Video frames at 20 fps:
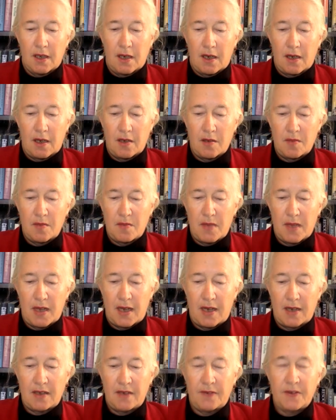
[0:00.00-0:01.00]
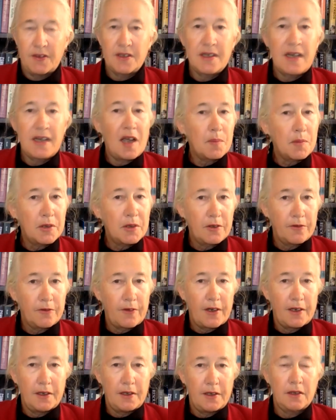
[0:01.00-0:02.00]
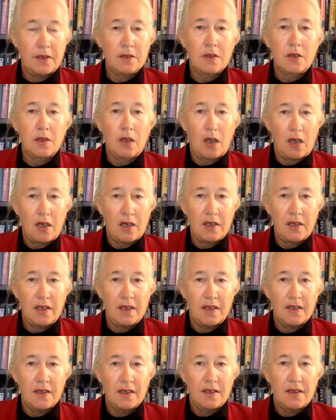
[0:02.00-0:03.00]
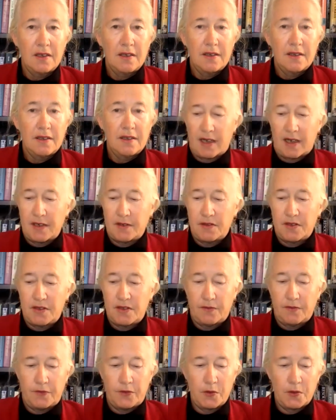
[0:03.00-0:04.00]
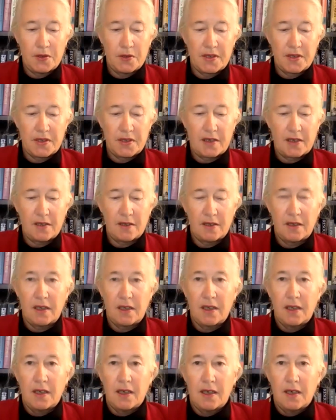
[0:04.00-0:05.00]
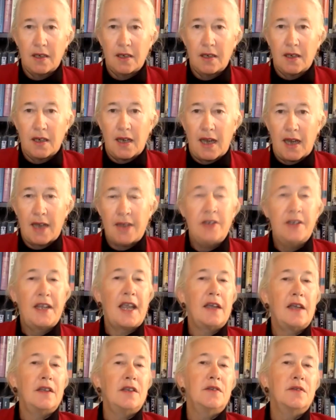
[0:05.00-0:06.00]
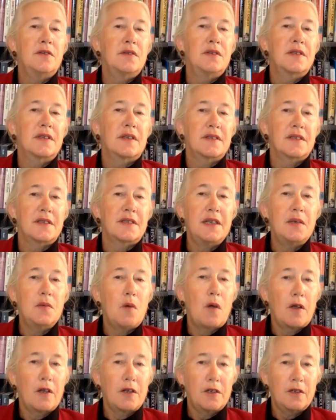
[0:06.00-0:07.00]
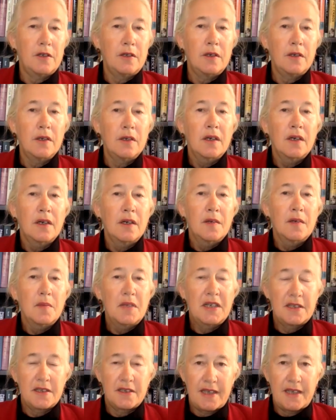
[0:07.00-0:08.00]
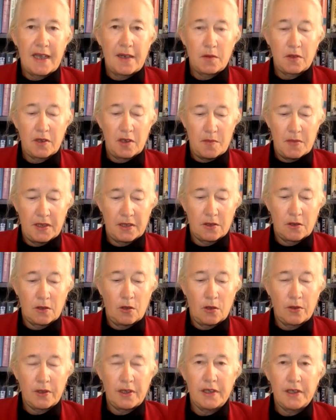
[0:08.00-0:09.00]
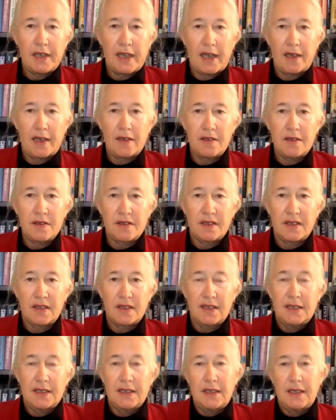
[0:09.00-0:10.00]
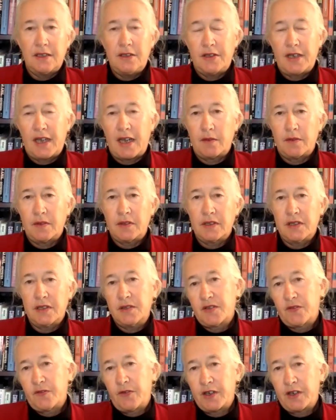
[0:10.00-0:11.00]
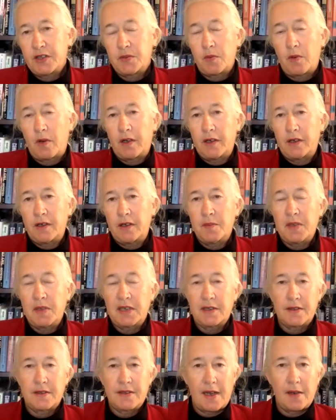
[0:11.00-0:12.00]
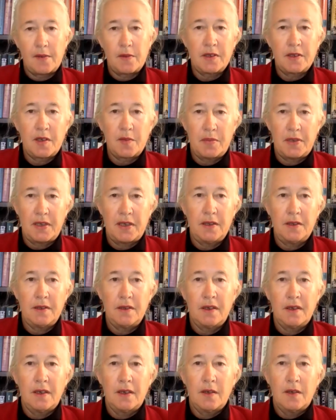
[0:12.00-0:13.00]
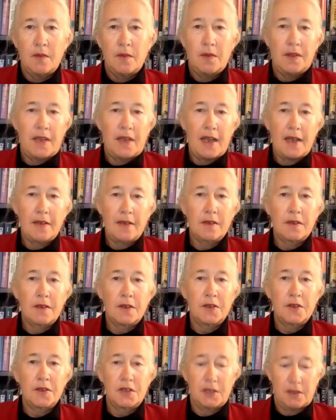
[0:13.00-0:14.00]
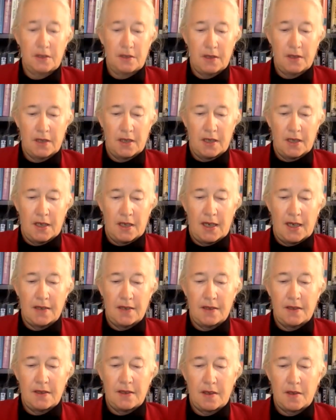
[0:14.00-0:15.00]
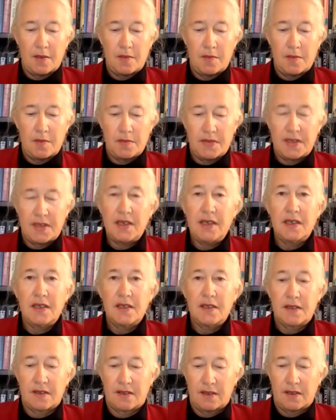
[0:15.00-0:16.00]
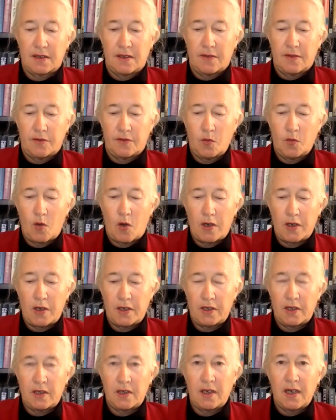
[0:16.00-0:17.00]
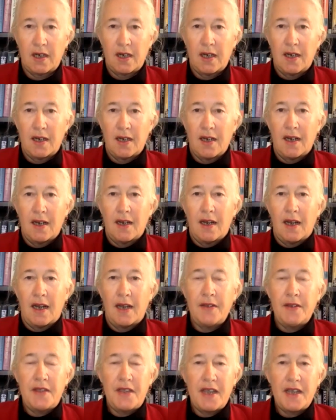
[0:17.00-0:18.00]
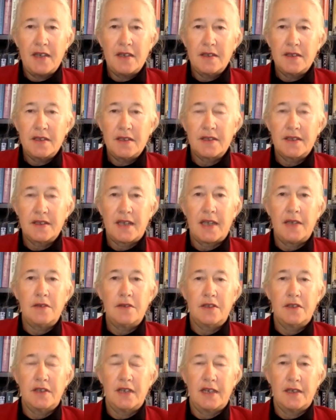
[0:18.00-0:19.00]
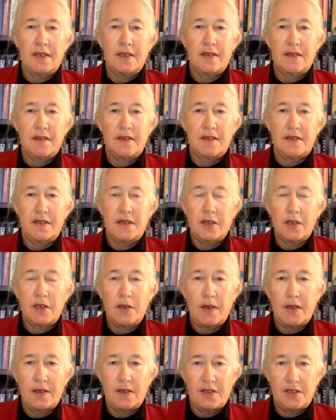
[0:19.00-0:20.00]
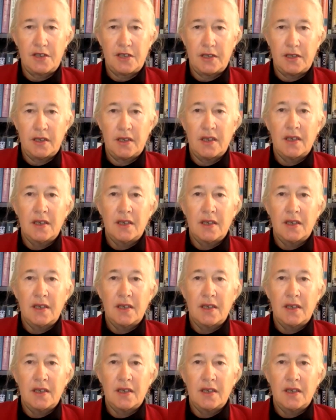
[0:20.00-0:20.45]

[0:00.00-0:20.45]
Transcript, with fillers: Um, and if it's not purified, it'll clog the hydrogen fuel cell. And you can't use seawater because that will emit chlorine gas. And you can't really use fresh water because that would compete with agriculture and um, cities for water. And then since hydrogen has zero energy,